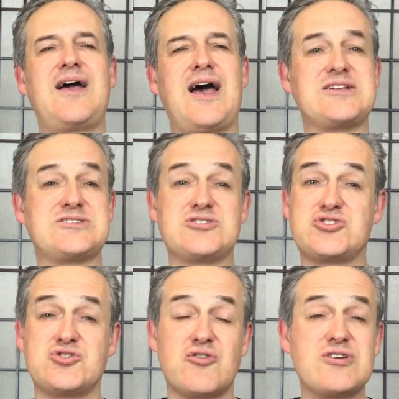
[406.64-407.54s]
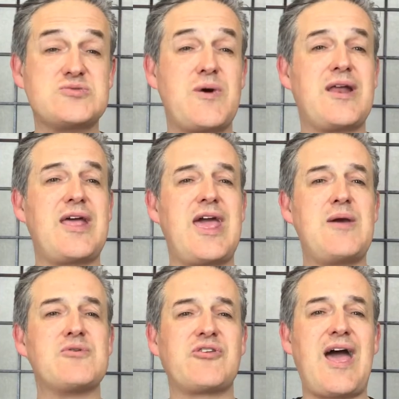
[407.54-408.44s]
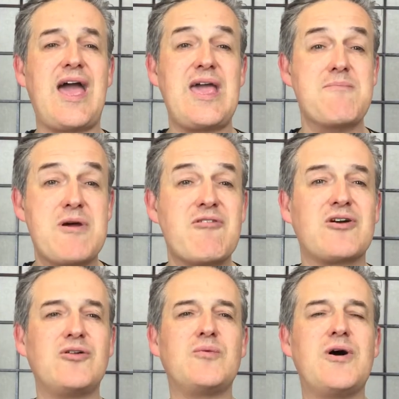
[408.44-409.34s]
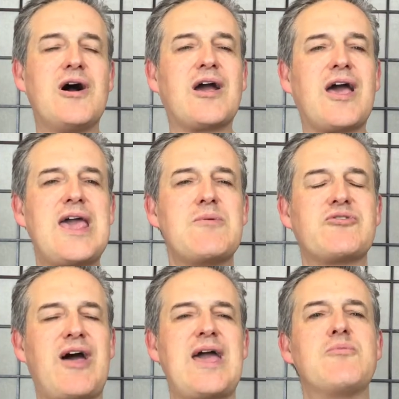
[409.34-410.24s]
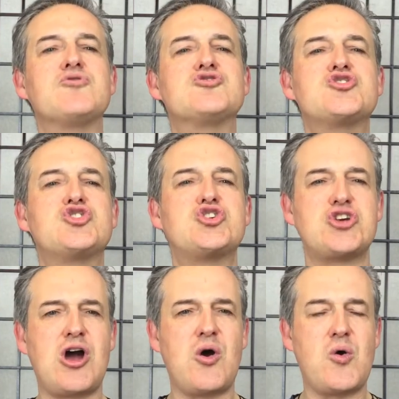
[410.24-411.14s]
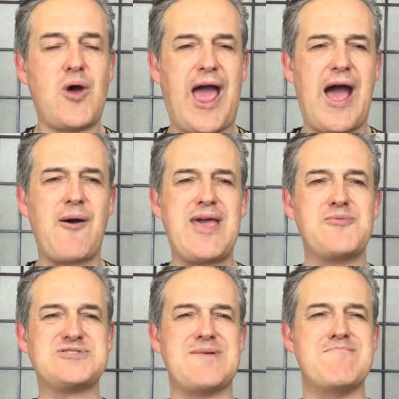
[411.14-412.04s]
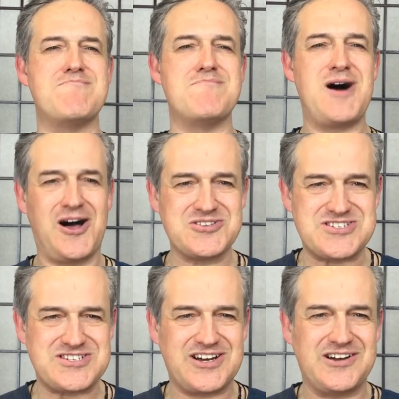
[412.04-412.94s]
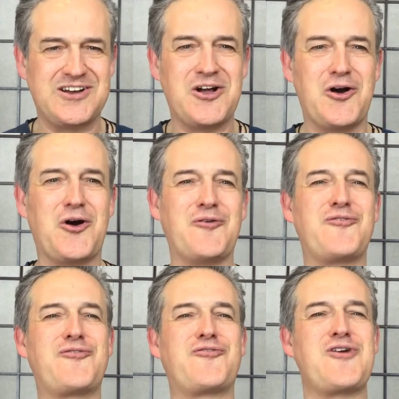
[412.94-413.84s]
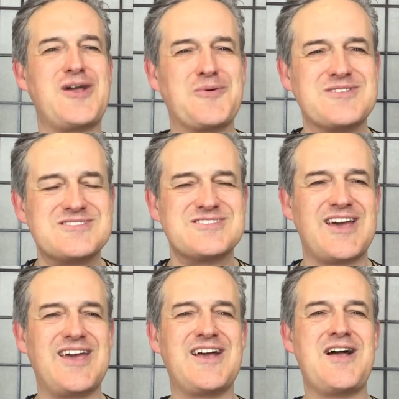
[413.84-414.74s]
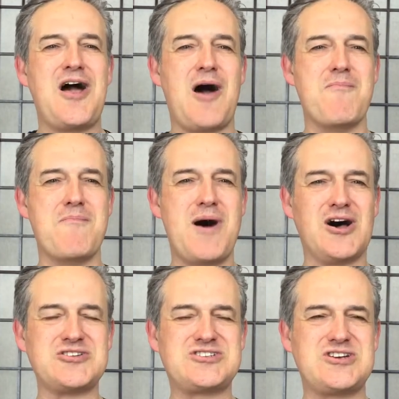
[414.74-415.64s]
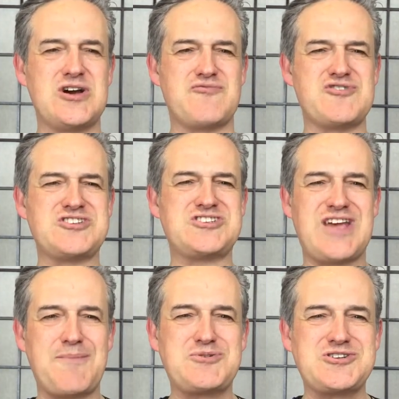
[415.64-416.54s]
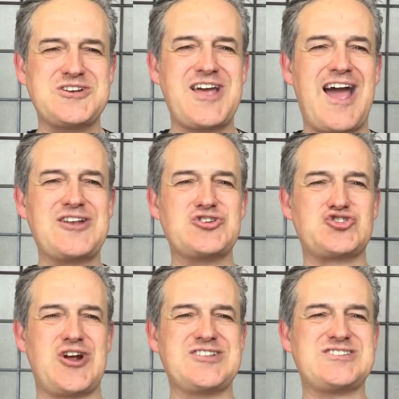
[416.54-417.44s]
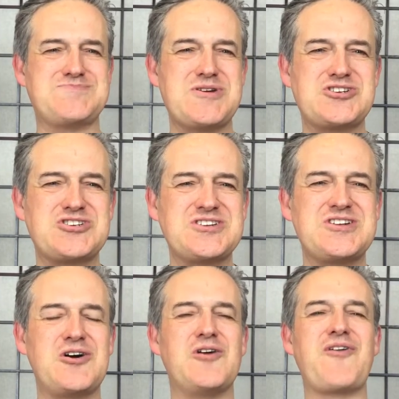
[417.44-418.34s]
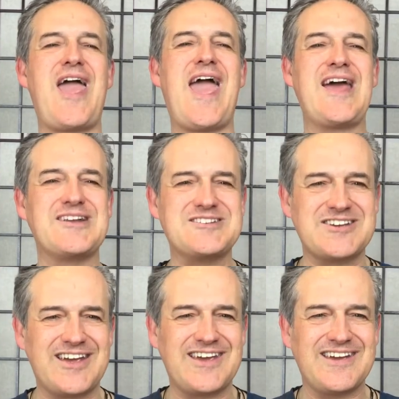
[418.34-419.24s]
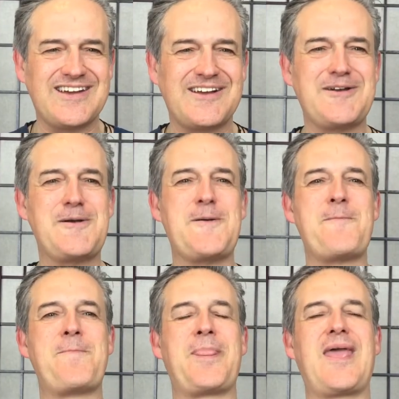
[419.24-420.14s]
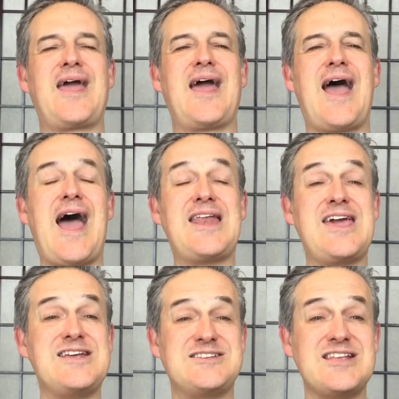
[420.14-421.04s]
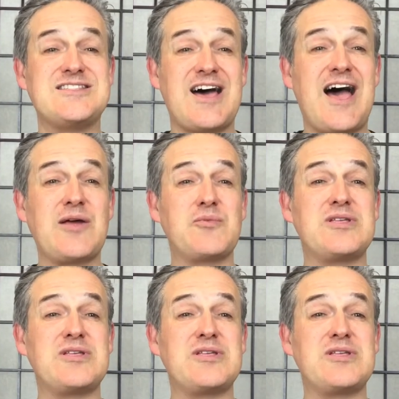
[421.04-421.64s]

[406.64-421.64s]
as the stories went, he was a miracle worker. He was able to show how he was a master of frequency, a master of reception and transmission of energy. And he did that